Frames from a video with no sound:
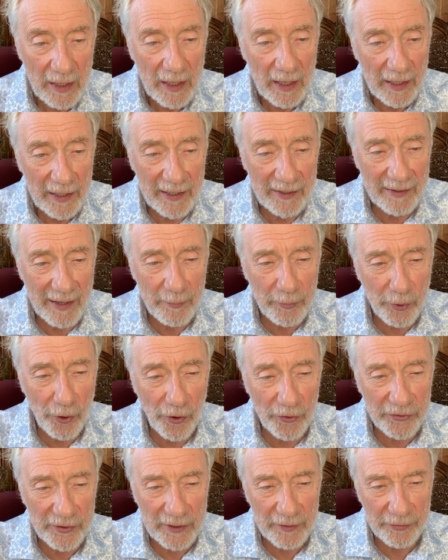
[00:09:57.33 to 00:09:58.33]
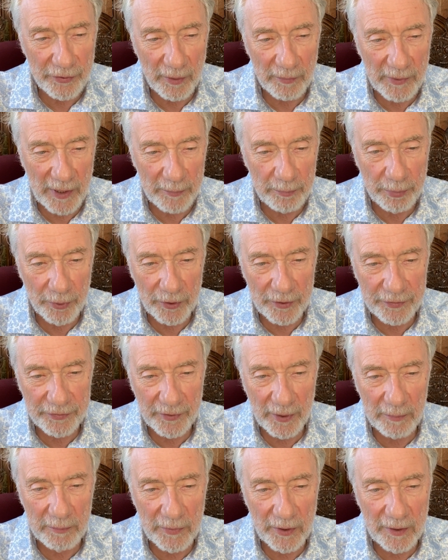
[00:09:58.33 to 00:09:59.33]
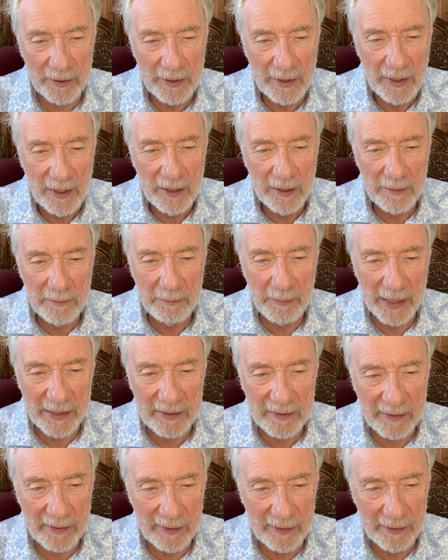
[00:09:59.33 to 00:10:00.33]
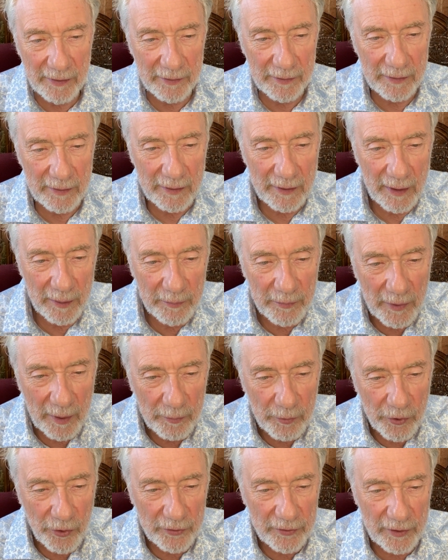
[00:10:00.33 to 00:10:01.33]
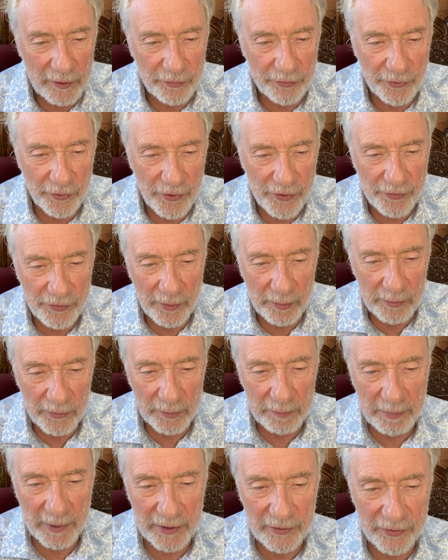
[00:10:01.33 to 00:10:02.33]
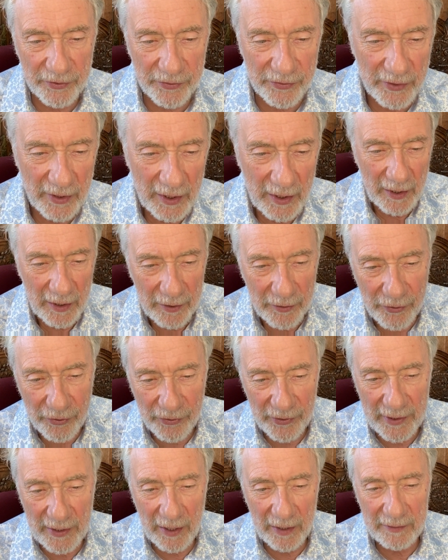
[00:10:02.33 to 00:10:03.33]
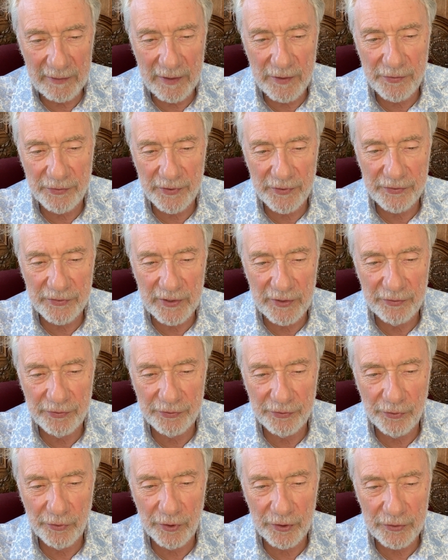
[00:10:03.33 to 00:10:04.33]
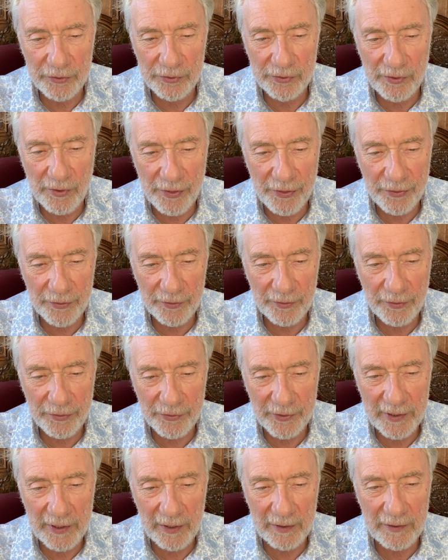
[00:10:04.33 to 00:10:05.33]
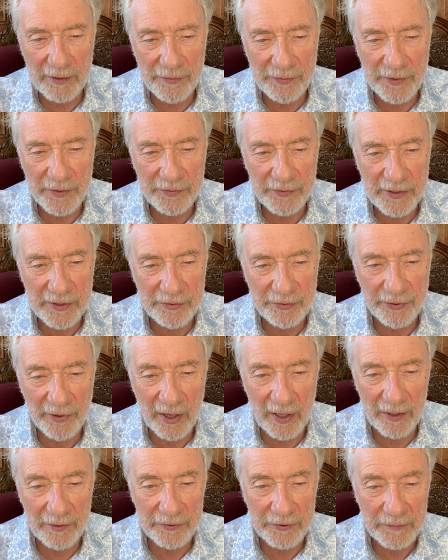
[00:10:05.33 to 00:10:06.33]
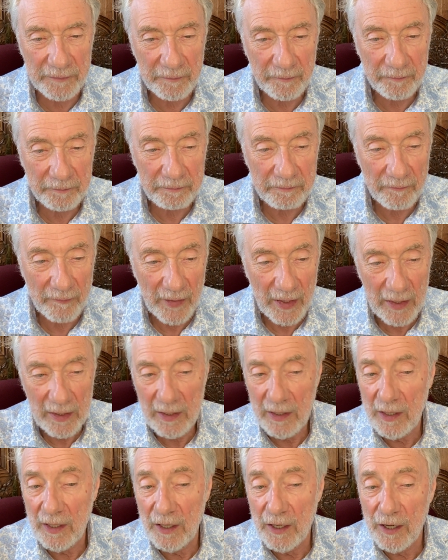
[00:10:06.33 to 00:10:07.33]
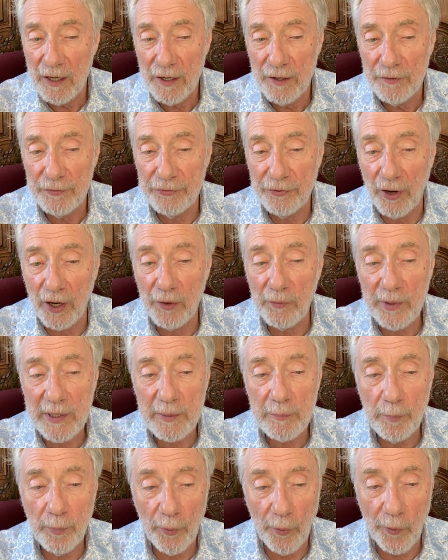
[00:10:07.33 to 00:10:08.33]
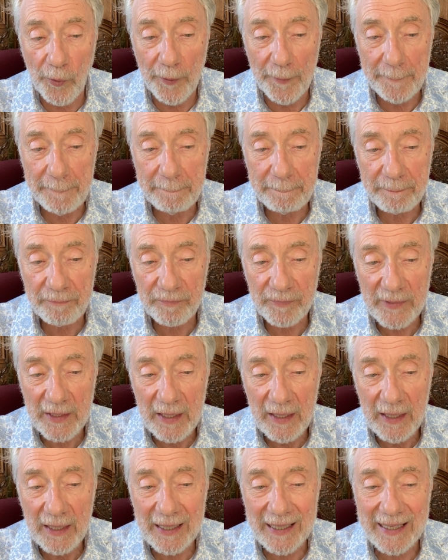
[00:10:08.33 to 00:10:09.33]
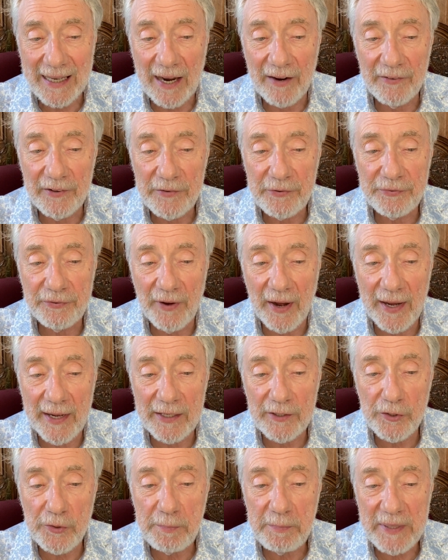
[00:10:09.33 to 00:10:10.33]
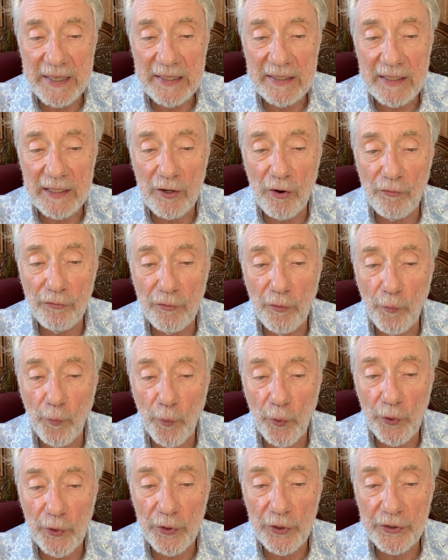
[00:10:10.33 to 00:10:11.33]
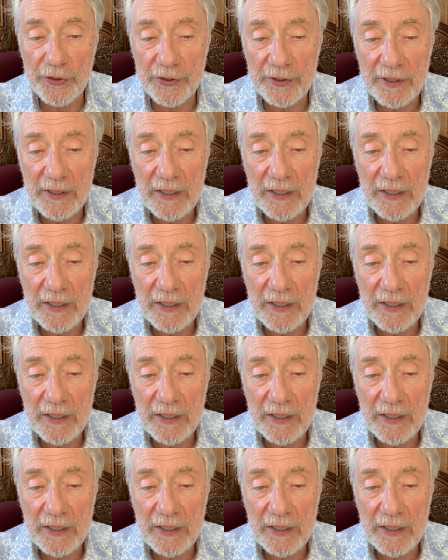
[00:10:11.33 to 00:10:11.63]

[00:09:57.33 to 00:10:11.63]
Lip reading: Here I'm quoting from that book from McKinnon. I'm quoting first from the pages 354 to 355. Following Bohr, clarifying the meaning of a word